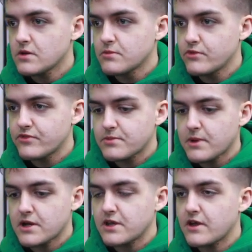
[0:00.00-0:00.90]
Move the
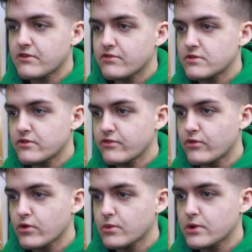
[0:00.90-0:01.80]
body ever
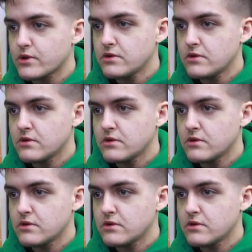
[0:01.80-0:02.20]
forward.